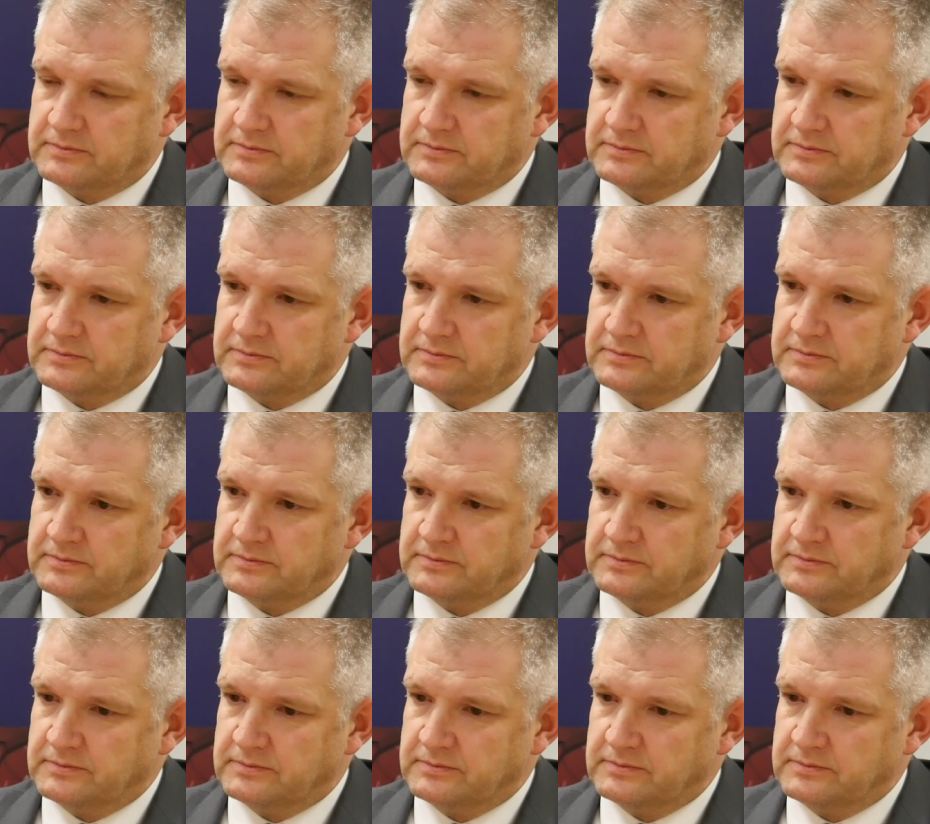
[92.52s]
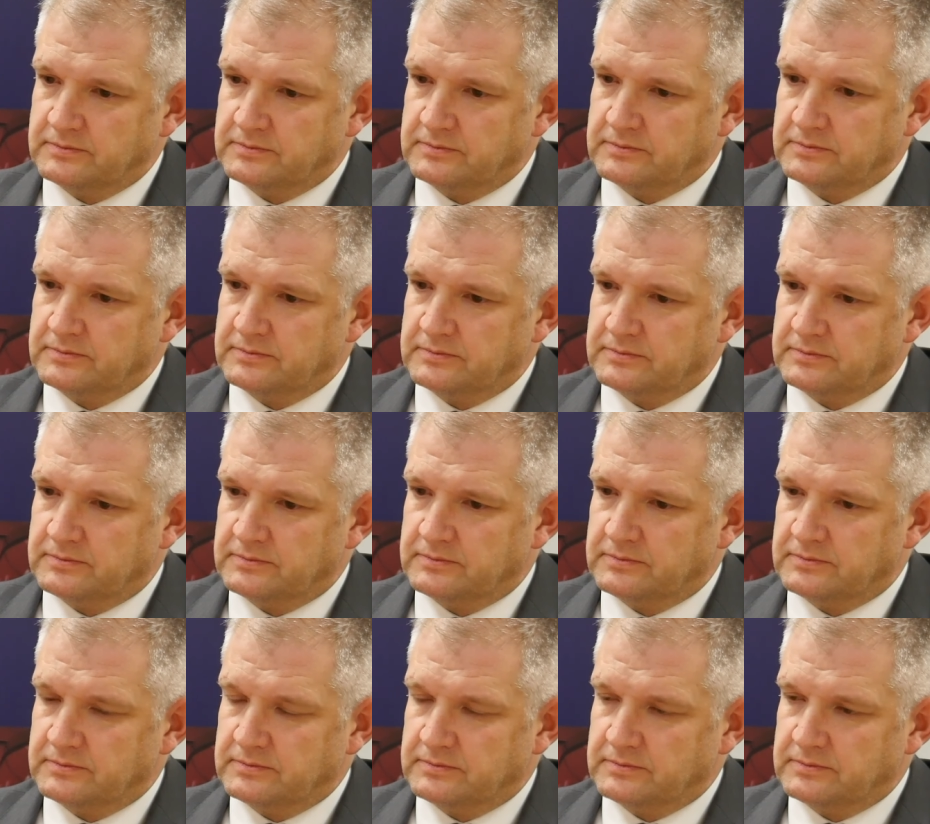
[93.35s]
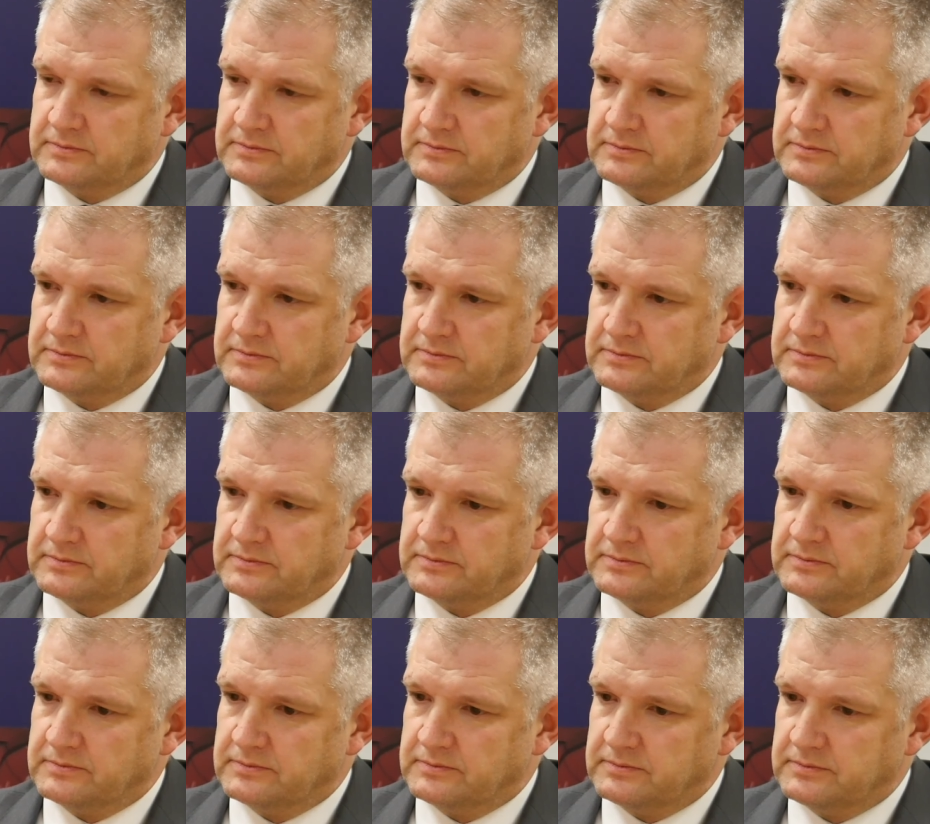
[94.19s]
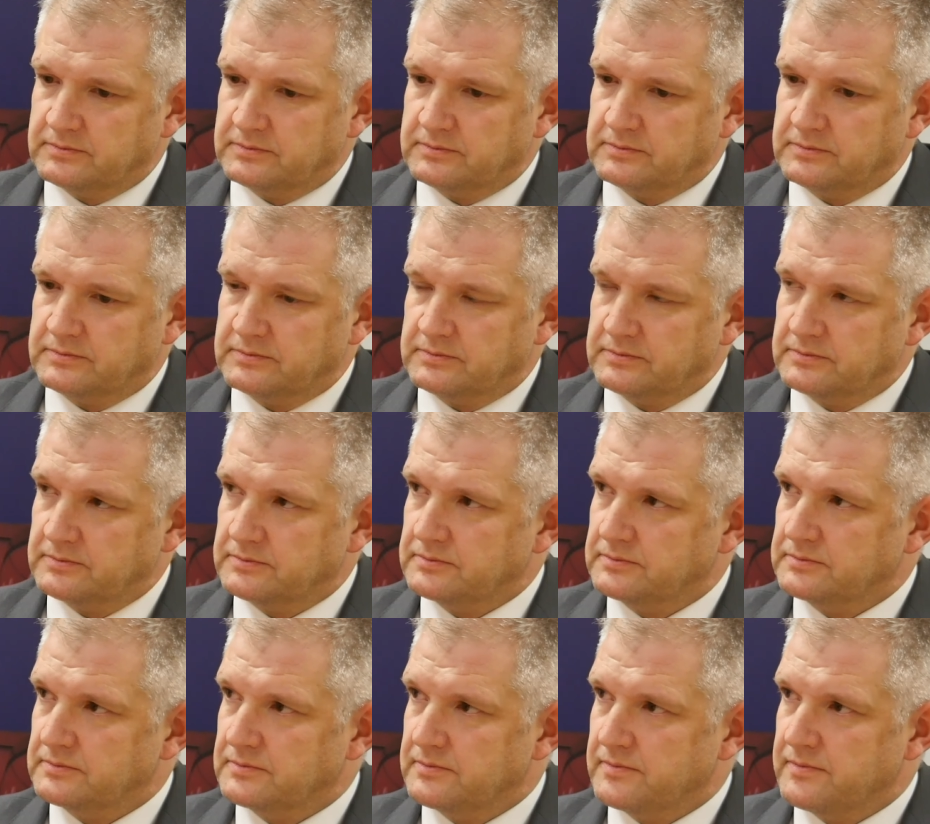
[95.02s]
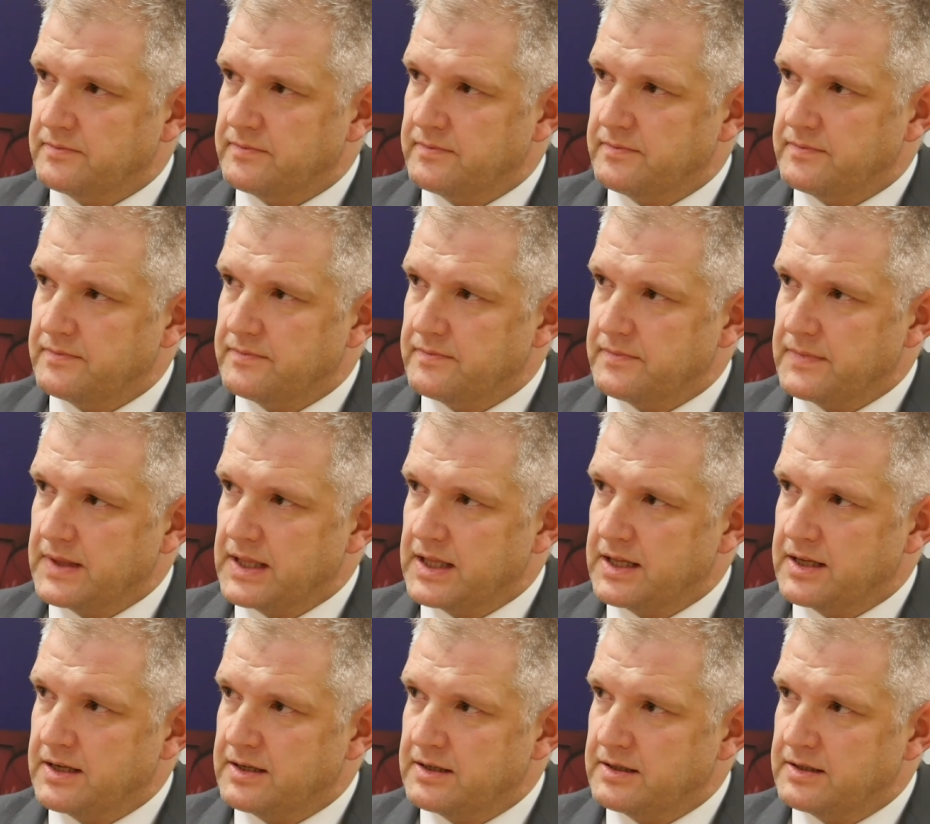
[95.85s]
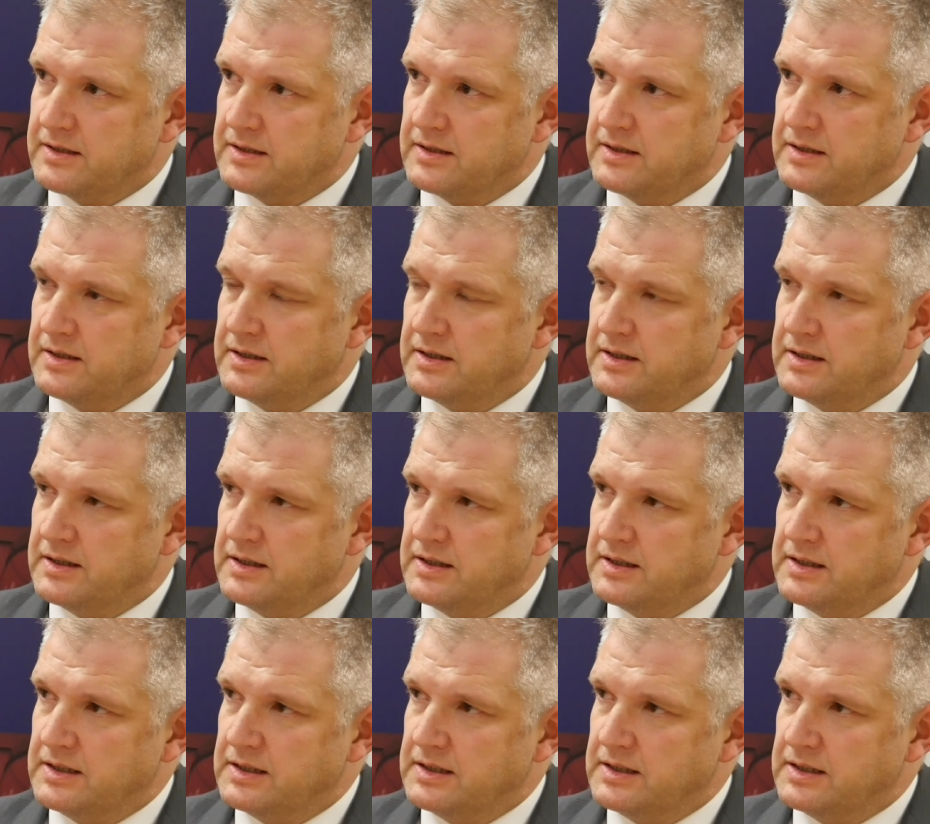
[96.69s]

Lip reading: [no speech]